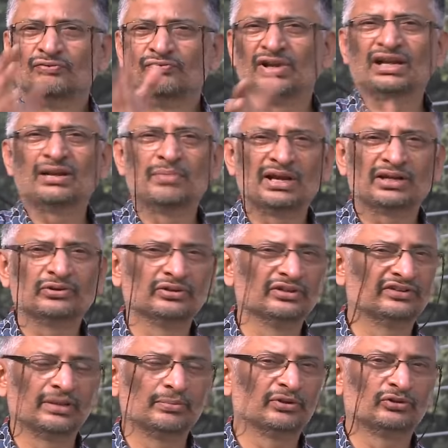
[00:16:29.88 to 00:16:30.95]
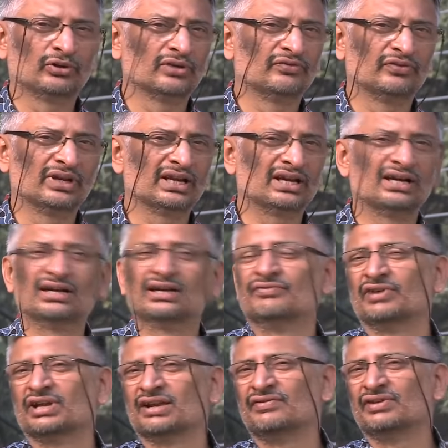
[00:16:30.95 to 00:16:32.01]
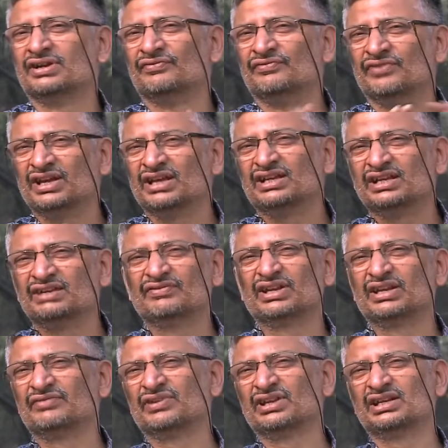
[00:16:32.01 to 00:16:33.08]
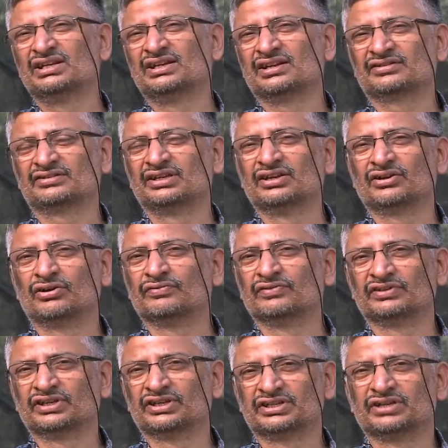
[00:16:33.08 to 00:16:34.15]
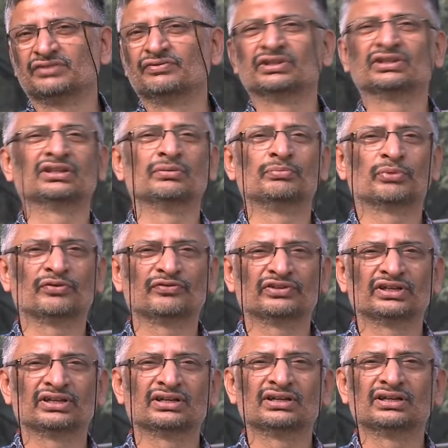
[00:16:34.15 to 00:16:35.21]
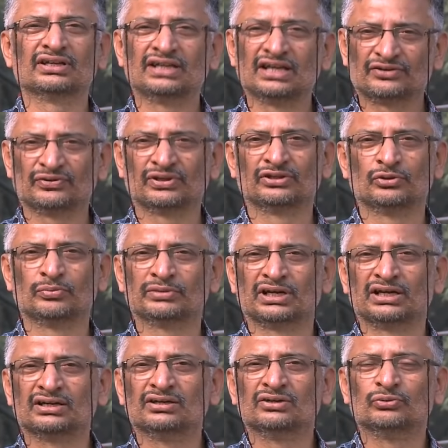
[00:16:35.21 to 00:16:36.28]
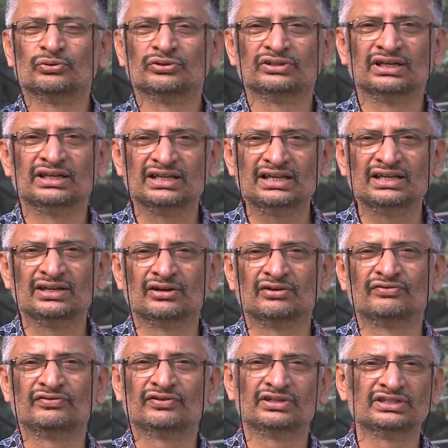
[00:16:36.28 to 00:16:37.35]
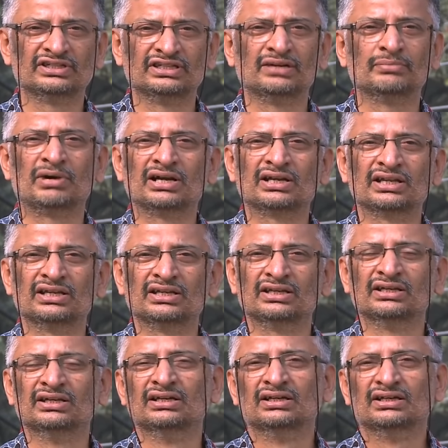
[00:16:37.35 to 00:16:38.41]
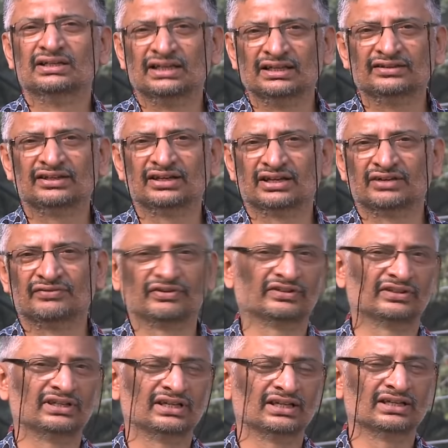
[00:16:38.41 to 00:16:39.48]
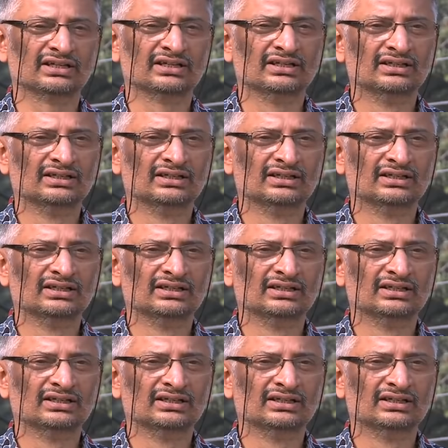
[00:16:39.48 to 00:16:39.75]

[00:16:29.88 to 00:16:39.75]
Welcome back to this episode of Eureka and we are having a very, very, very interesting conversation with uh, Professor Yashwant Gupta, who is the Dean of GMRT NCRA facility.